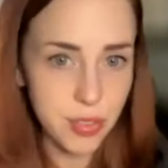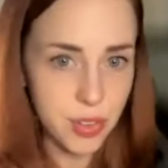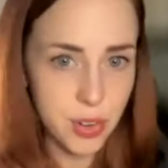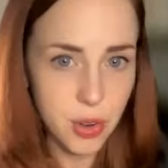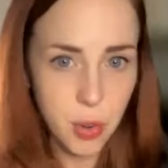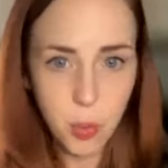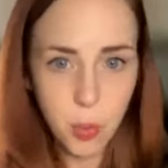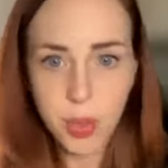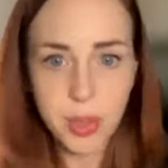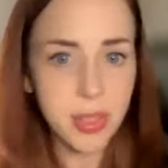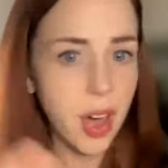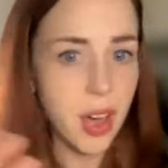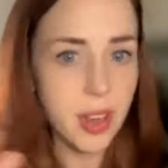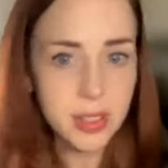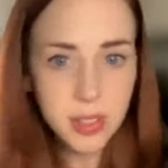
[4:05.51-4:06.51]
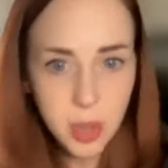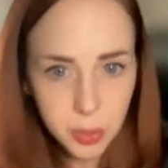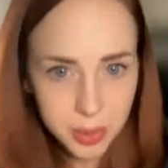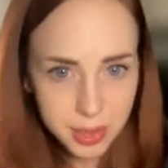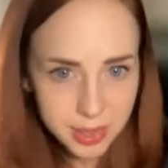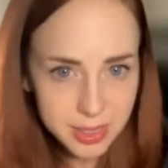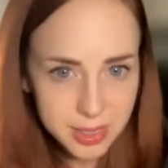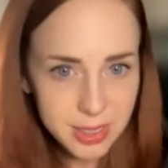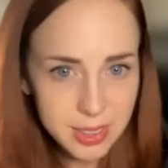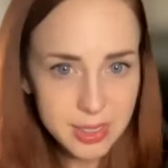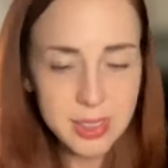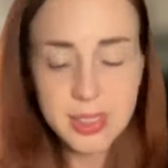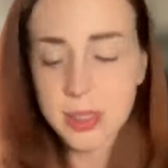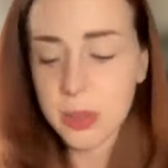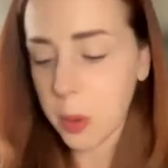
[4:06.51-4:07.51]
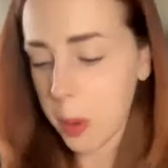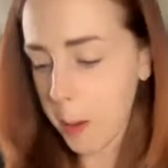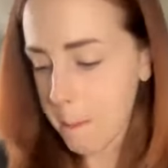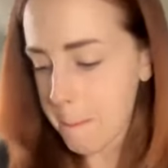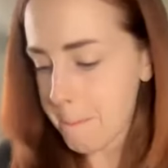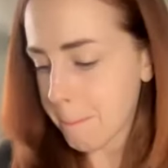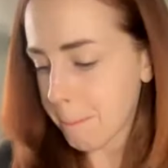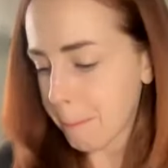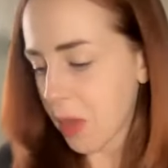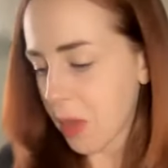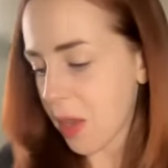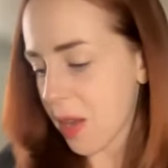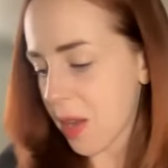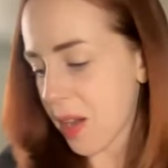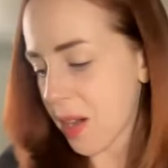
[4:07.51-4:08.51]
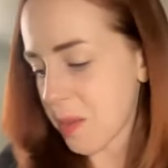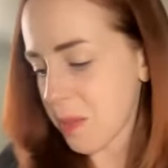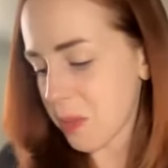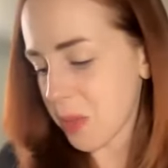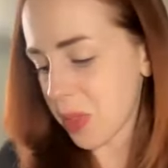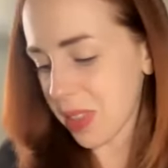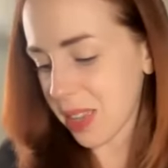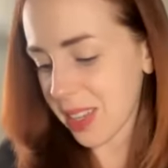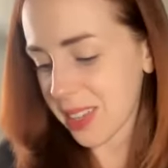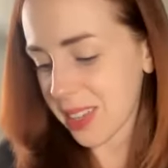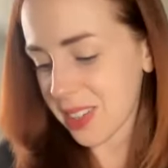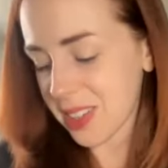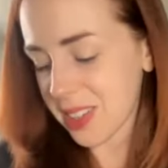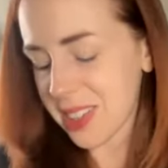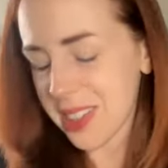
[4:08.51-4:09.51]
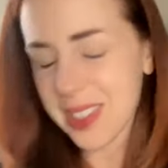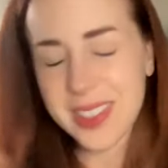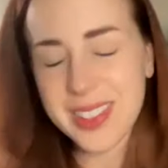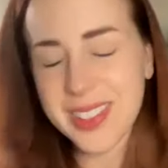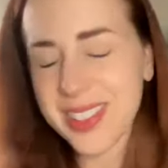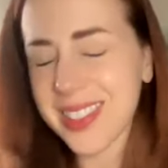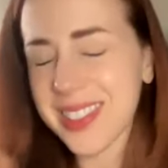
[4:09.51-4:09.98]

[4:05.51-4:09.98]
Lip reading: with ongoing needs, or but like just